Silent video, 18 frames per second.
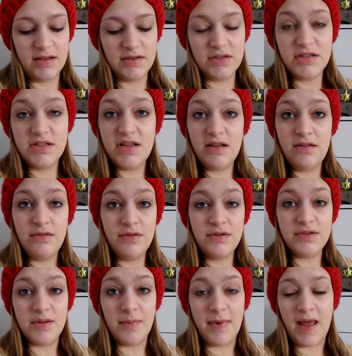as you can tell,
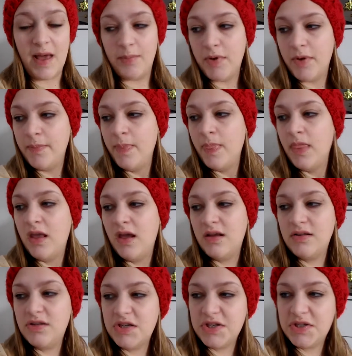Luna's on my lap.
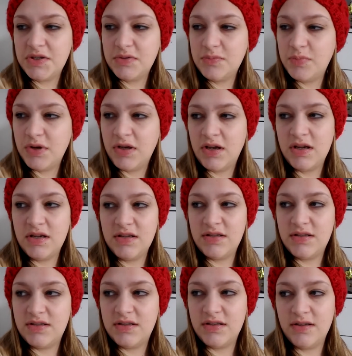Just
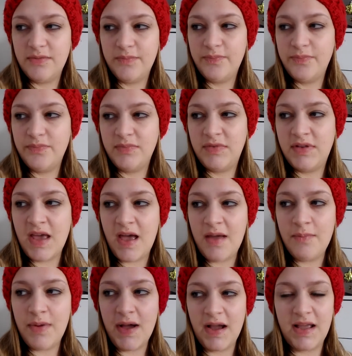because
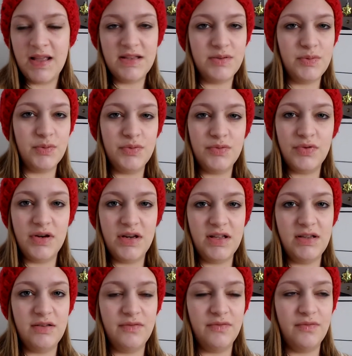getting back into it was
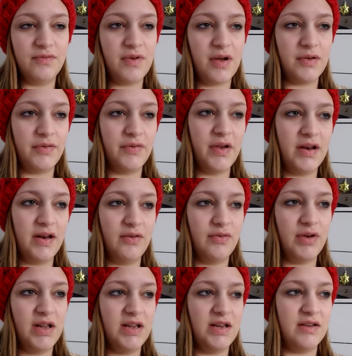really, I was
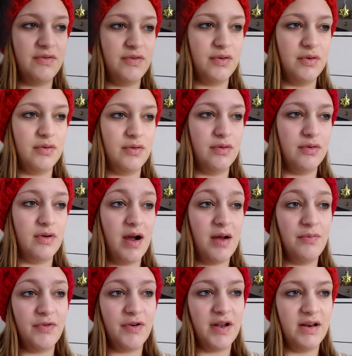finding it really difficult, or
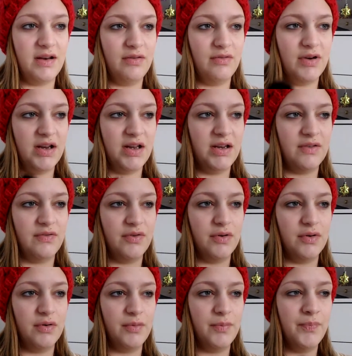I'm finding it really
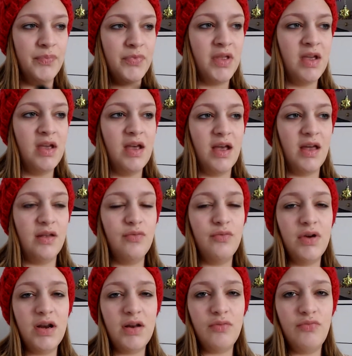difficult. And
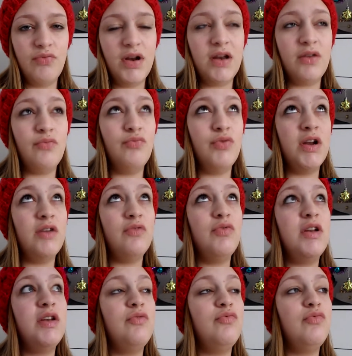I really, really, really,
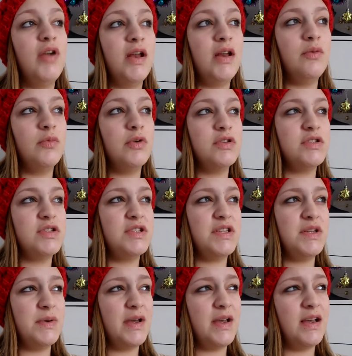really, really want to
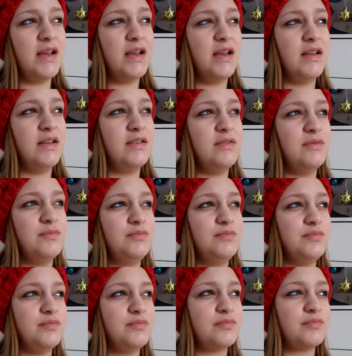do it.
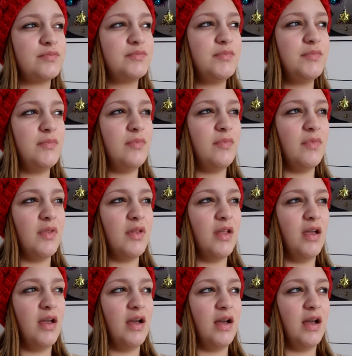And
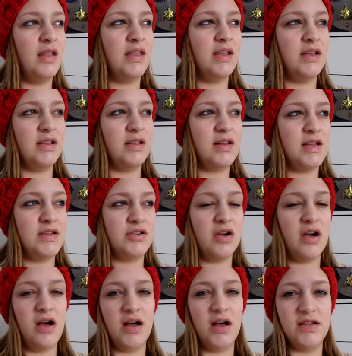I think
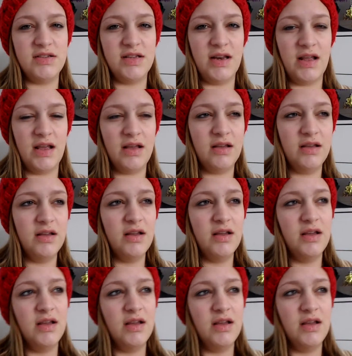unless your heart's in it,